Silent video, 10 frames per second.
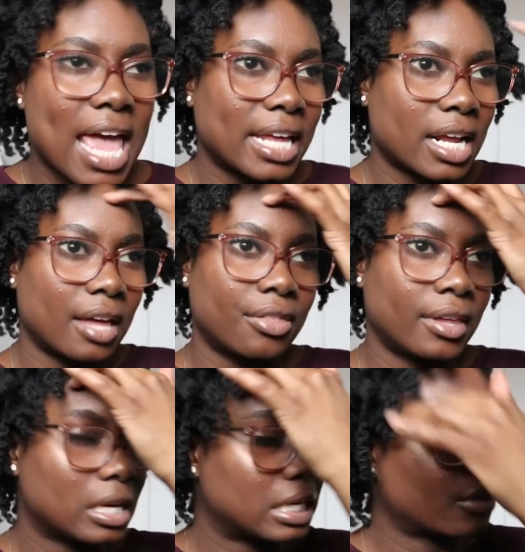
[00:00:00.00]
And I
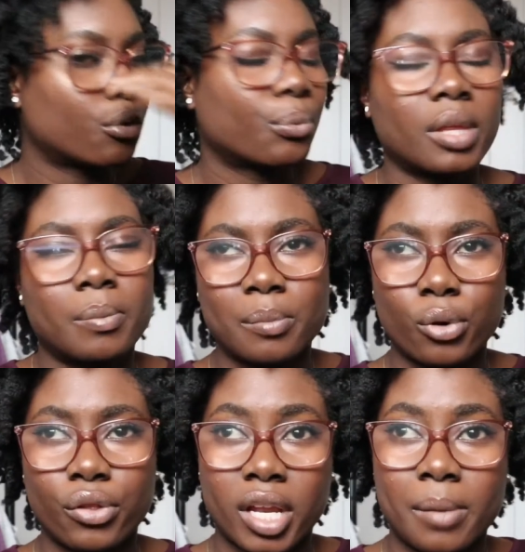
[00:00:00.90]
think another really big
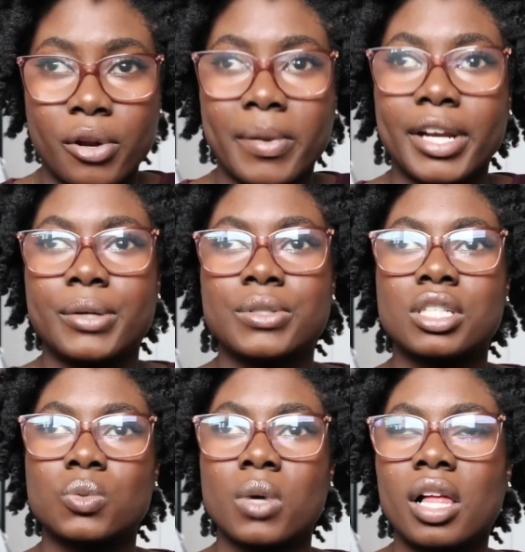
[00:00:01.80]
point that I put in my notes
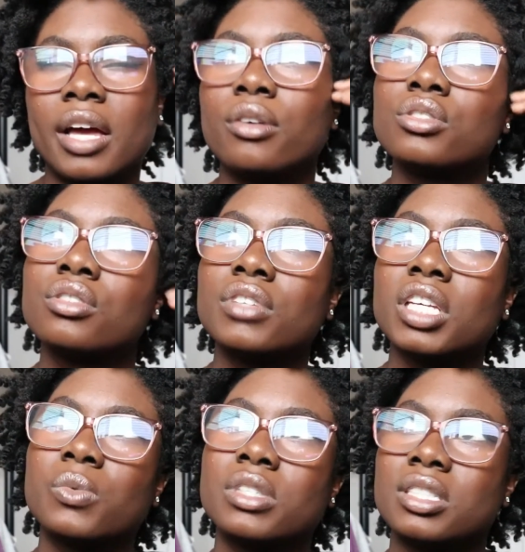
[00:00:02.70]
as well, I also feel
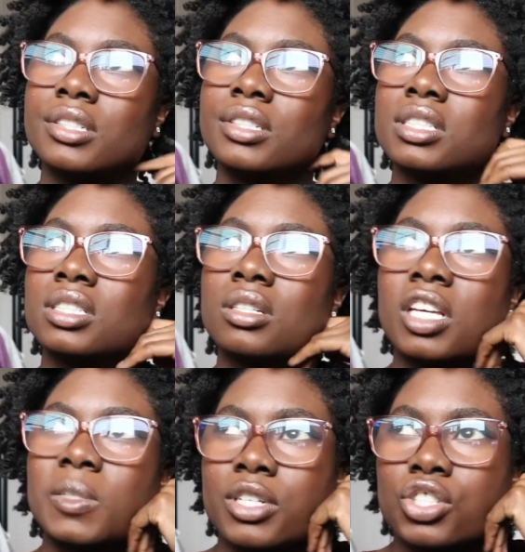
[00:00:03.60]
like with series,
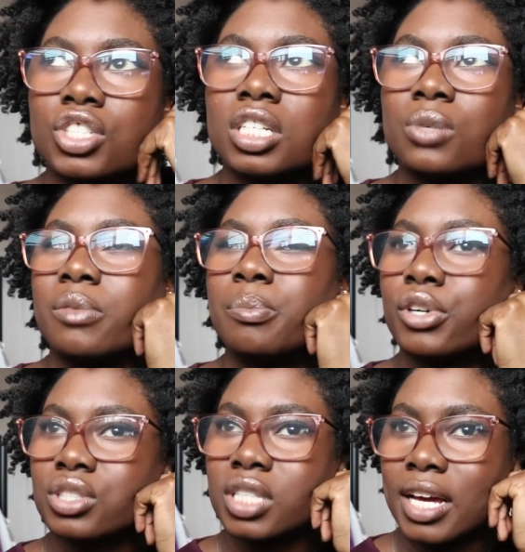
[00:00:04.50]
especially with
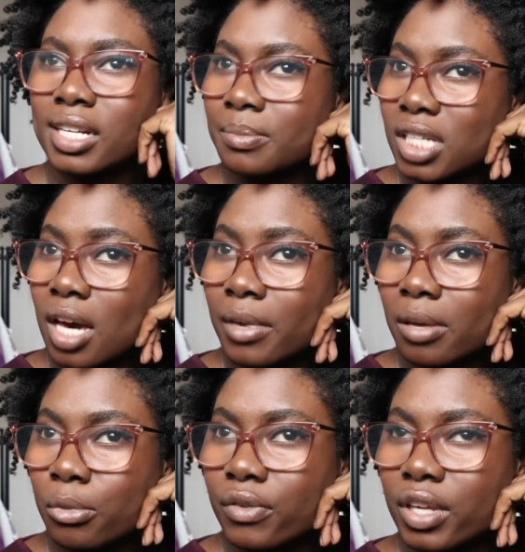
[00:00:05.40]
books that end up becoming a
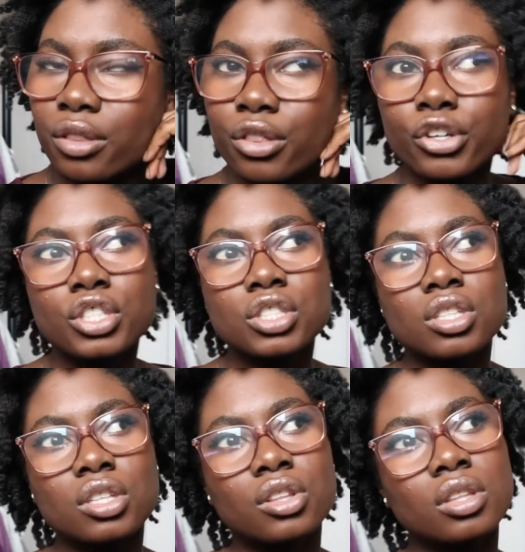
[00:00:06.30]
movie, there's
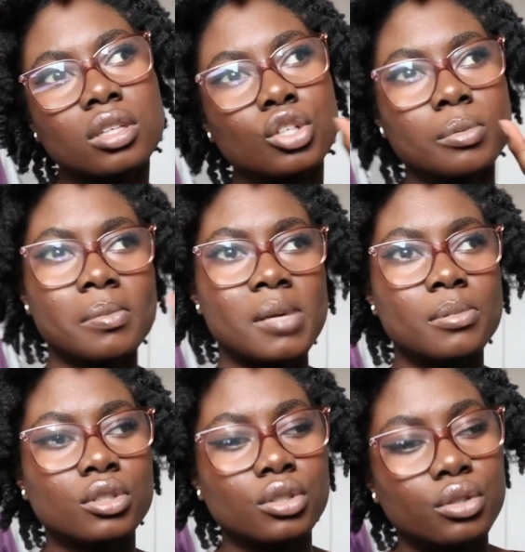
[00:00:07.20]
the group of
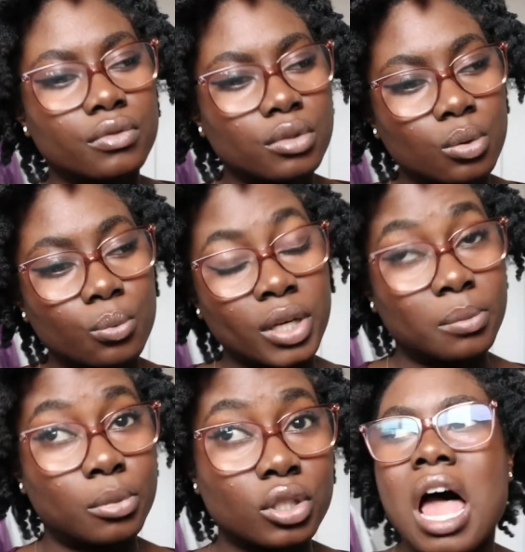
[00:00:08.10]
people who read the
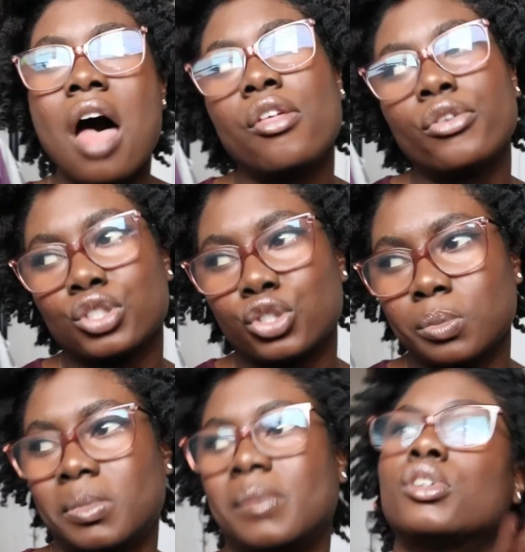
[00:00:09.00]
book and then there's a
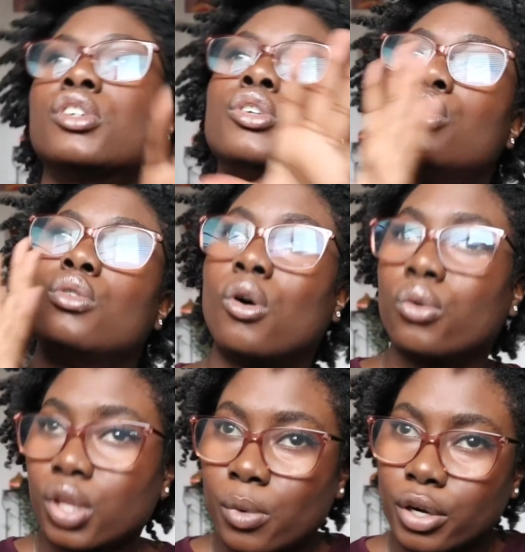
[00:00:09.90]
group of people who
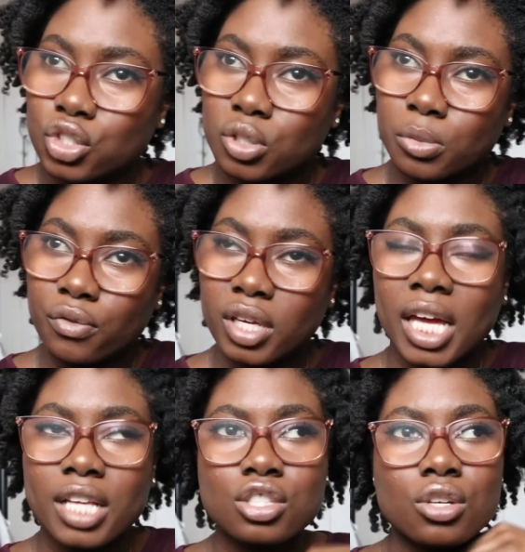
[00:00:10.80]
only watched the movie.
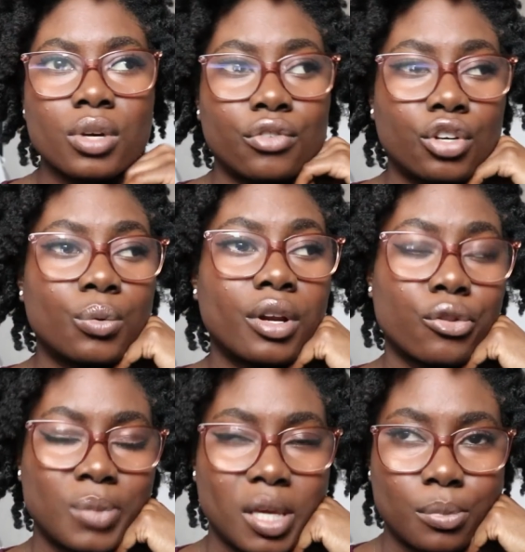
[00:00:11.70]
And so if you're one of
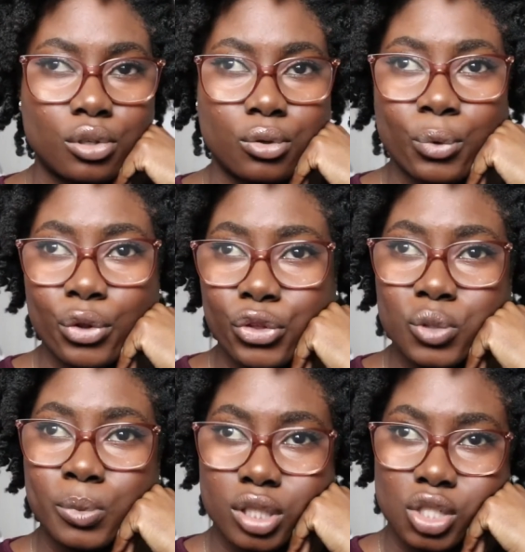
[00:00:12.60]
the people with this
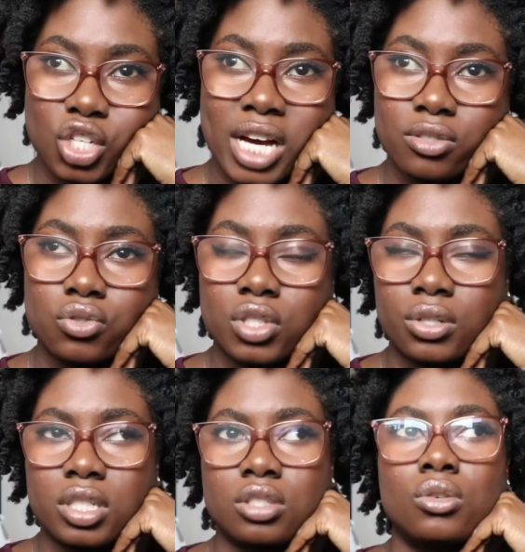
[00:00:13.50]
Percy Jackson
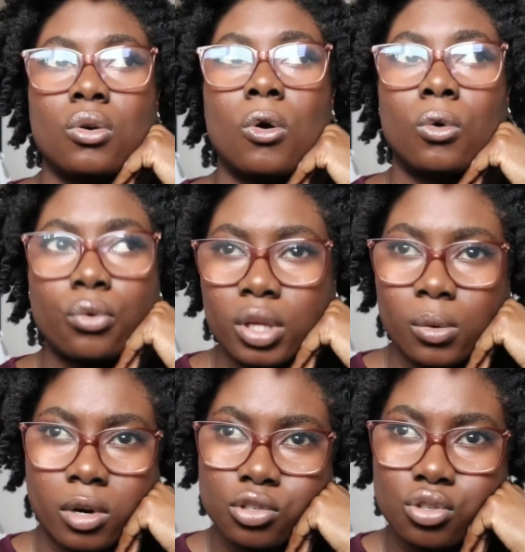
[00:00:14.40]
series who only
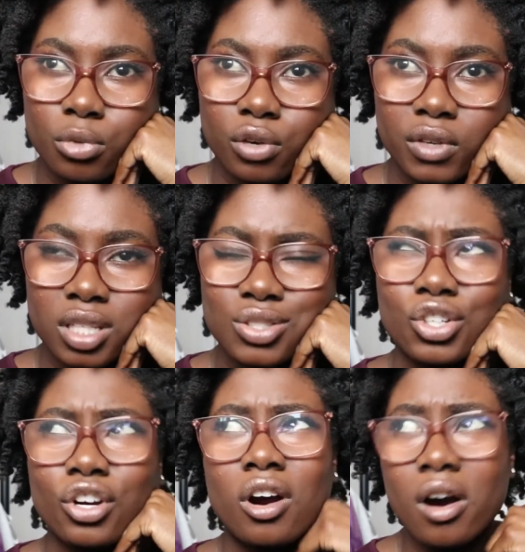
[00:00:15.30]
watch the movies,
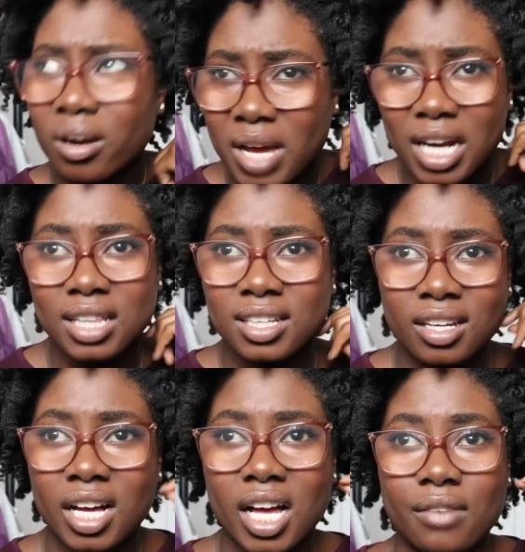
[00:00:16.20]
you're automatically
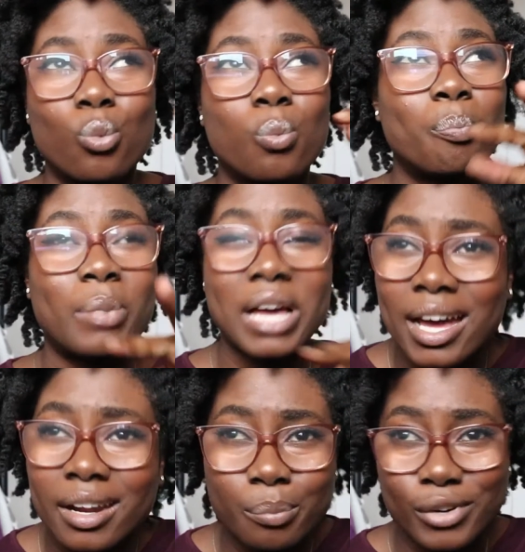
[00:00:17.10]
gonna have a
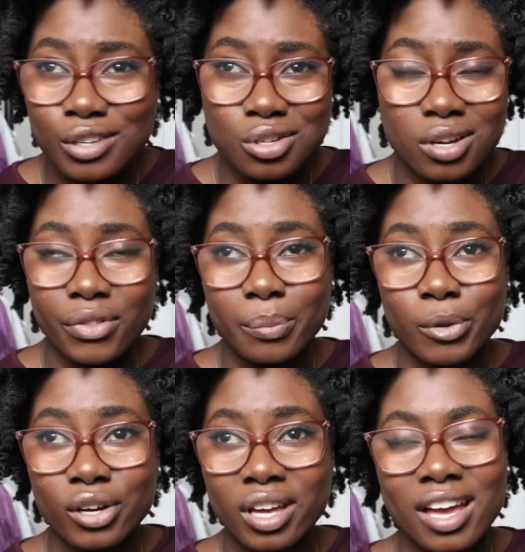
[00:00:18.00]
bad impression of the
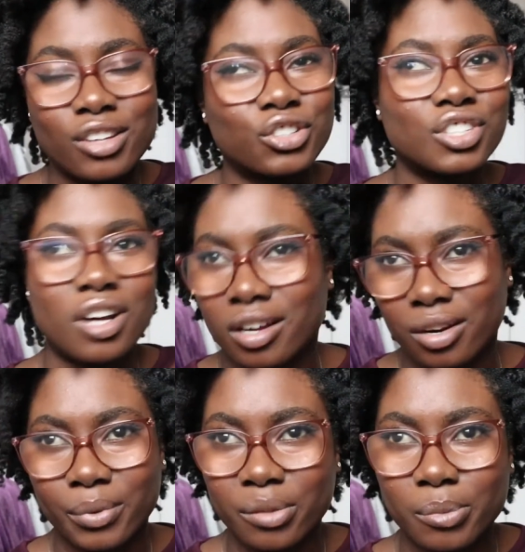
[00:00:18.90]
book and you're not
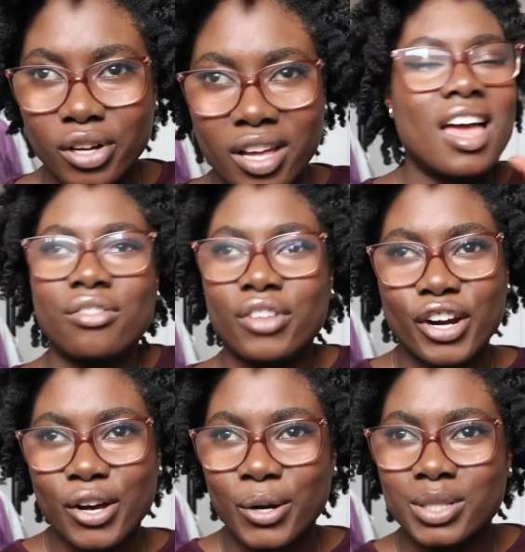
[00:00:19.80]
gonna read the book, and there
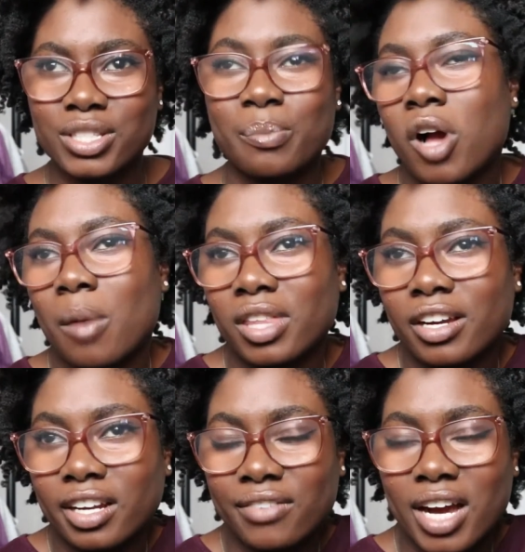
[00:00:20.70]
goes the
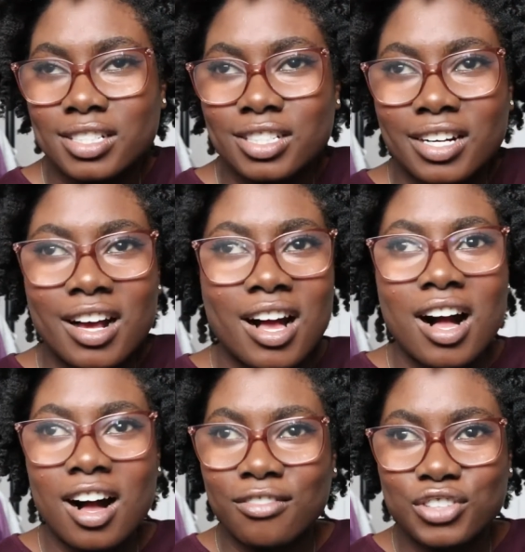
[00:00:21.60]
popularity factor
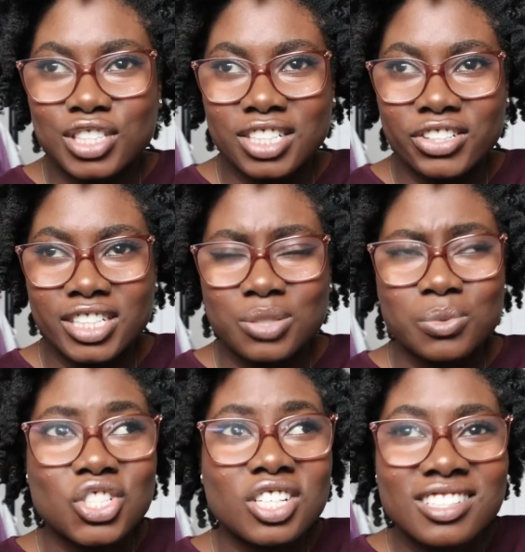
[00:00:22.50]
of the series,
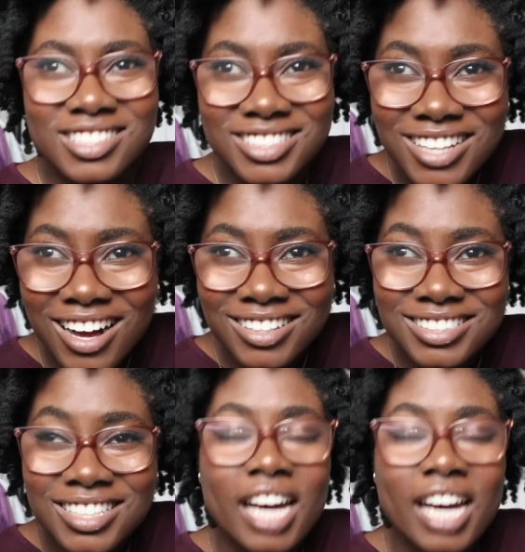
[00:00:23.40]
which sucks.